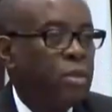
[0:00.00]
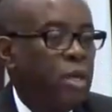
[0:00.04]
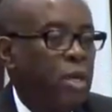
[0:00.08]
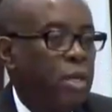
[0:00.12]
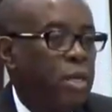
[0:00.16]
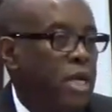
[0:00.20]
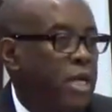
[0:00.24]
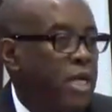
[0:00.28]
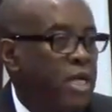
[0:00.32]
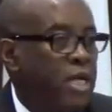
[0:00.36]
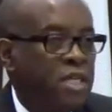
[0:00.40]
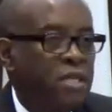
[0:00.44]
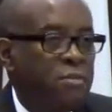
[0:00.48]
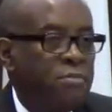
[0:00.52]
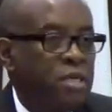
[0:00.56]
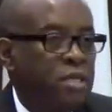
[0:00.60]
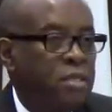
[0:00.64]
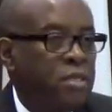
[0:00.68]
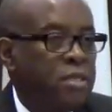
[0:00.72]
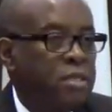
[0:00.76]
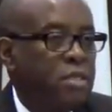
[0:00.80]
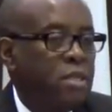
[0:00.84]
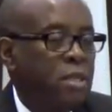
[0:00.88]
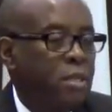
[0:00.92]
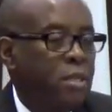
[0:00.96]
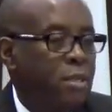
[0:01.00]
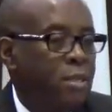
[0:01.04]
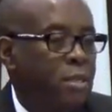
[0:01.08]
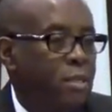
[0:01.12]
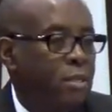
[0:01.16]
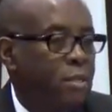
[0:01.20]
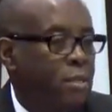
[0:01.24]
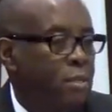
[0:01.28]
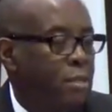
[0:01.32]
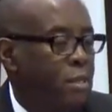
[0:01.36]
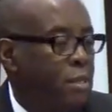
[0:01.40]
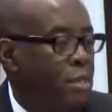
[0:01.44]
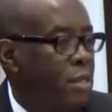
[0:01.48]
Nicodemus,
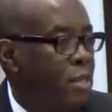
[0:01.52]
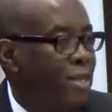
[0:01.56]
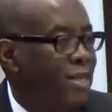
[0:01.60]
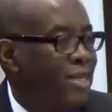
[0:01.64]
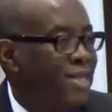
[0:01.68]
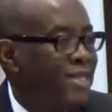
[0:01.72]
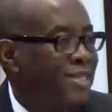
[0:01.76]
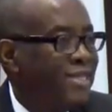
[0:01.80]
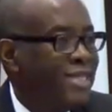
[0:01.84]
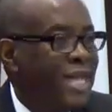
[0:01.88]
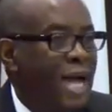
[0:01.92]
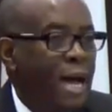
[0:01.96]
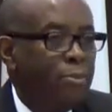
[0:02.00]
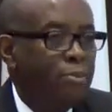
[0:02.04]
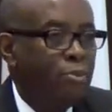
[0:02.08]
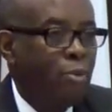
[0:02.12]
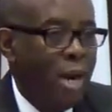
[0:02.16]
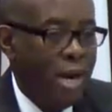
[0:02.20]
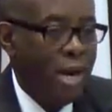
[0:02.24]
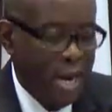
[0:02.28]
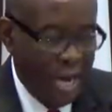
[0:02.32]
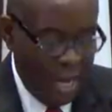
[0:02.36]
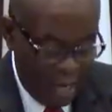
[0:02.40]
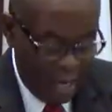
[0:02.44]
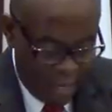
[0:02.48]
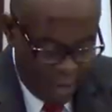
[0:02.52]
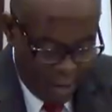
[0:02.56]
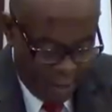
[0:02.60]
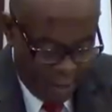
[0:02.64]
stop running.